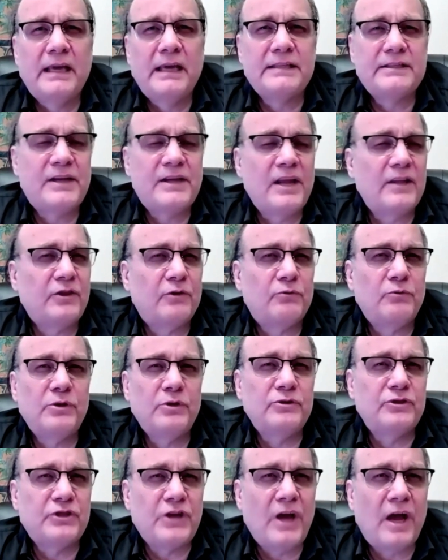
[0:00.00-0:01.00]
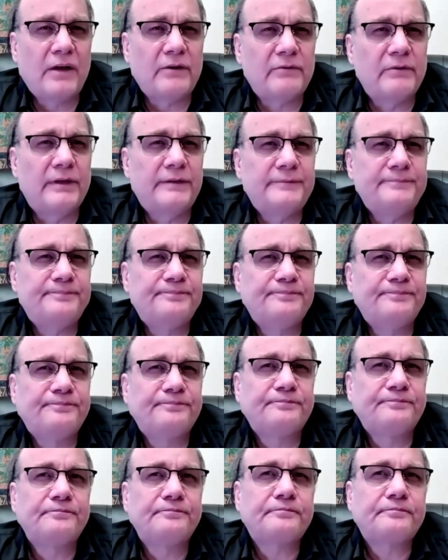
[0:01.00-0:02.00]
It's not the root chakra,
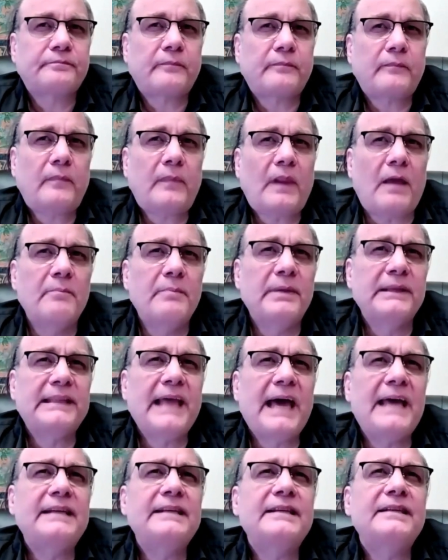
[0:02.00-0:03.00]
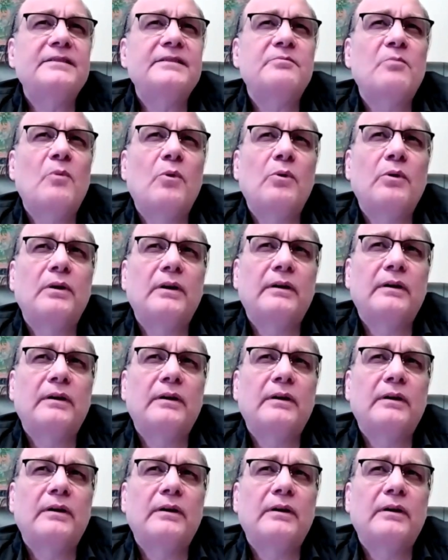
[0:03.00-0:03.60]
but that is more